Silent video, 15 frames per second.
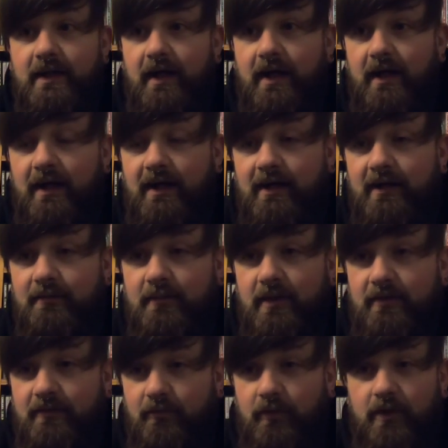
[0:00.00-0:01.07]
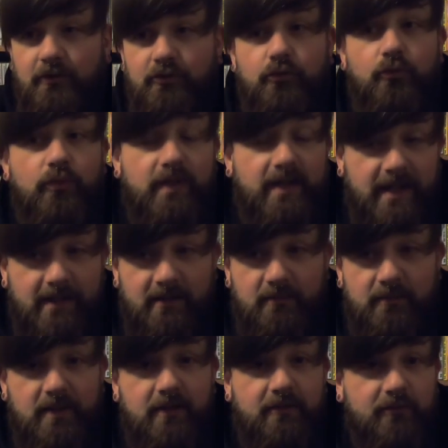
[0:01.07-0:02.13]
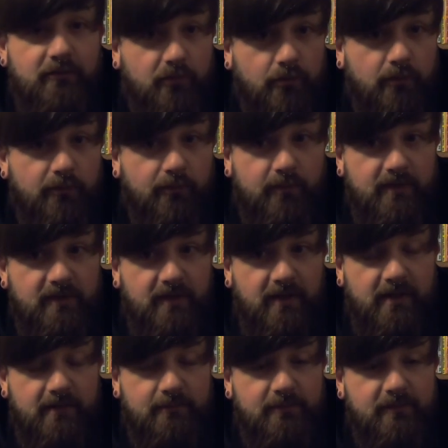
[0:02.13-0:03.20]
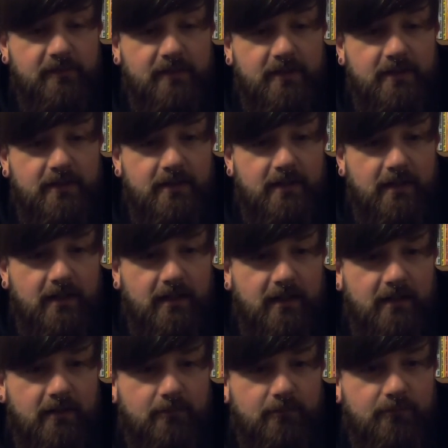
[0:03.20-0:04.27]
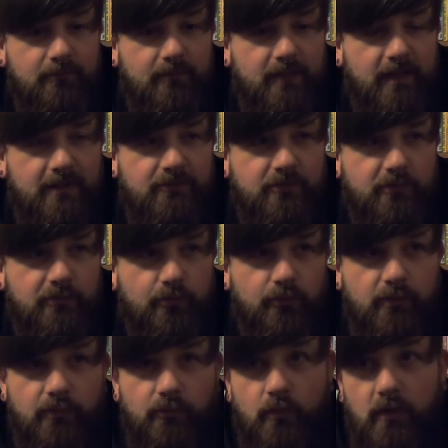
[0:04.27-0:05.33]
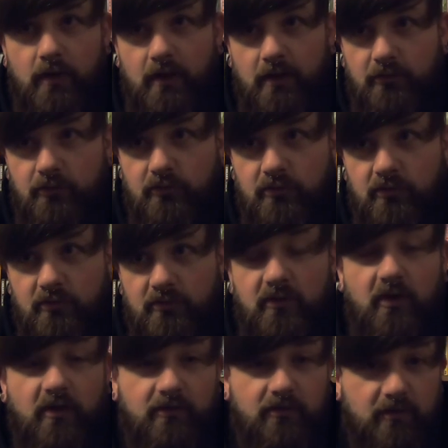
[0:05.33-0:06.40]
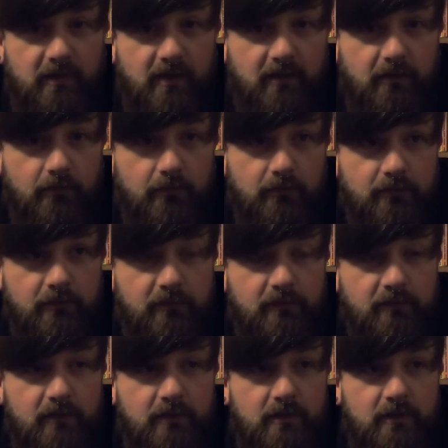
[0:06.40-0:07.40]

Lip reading: I've watched Re-Animator 2 or 3 times. I just rewatched Dr. Giggles.